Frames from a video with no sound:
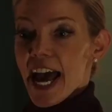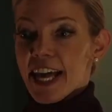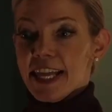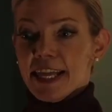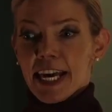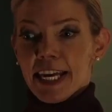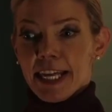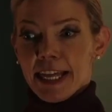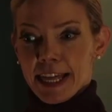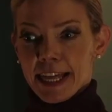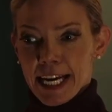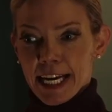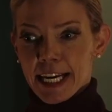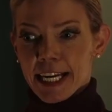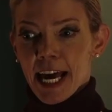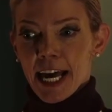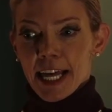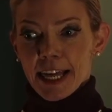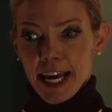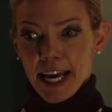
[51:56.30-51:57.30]
We've all
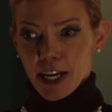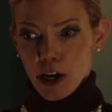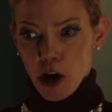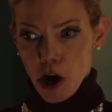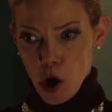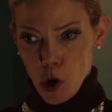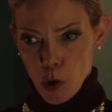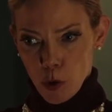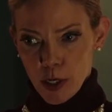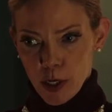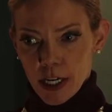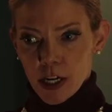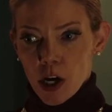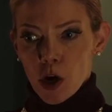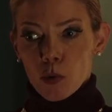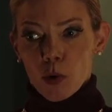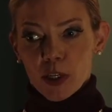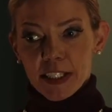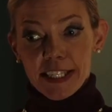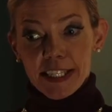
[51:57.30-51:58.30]
seen family squabbles
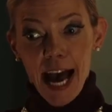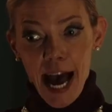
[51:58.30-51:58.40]
at some